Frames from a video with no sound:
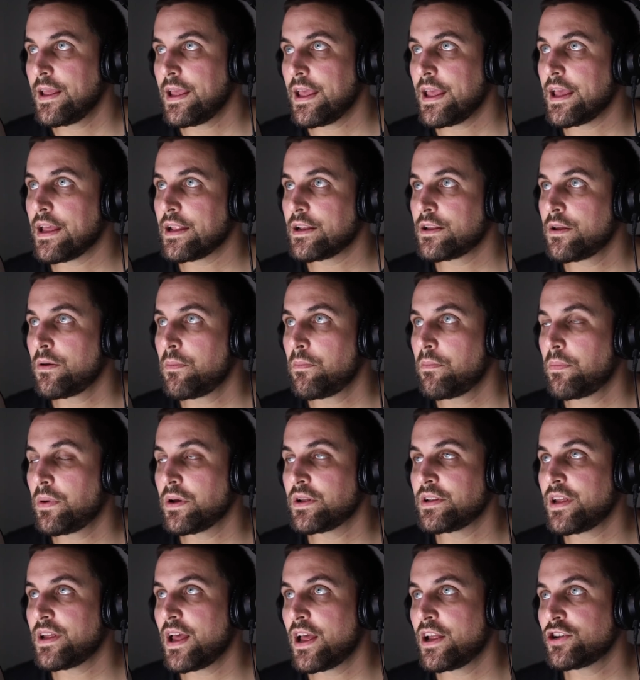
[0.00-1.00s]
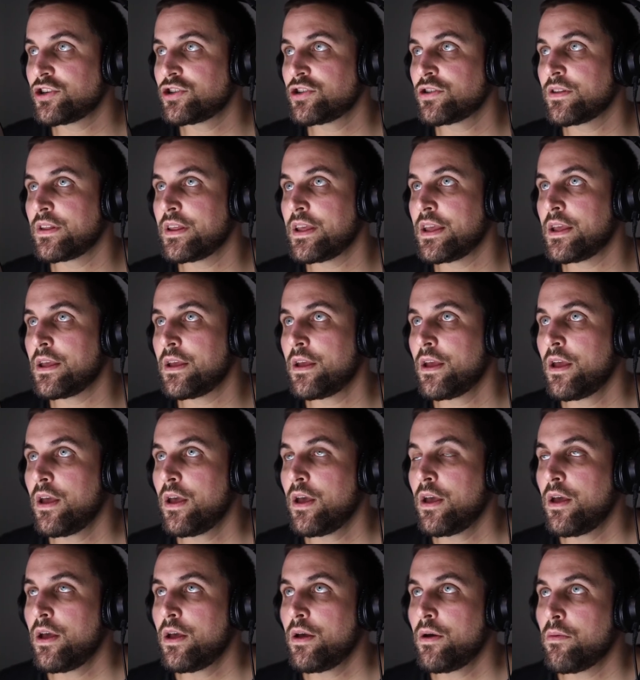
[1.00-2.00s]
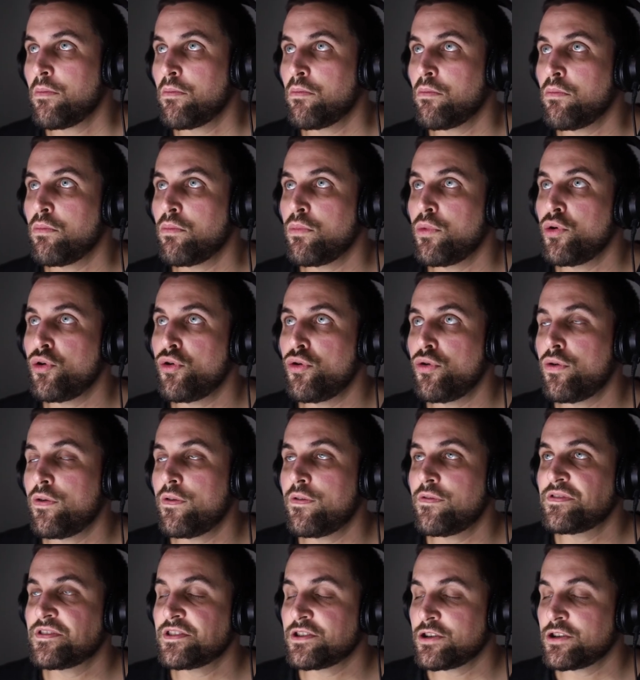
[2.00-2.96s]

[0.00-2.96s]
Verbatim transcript: it potentially moves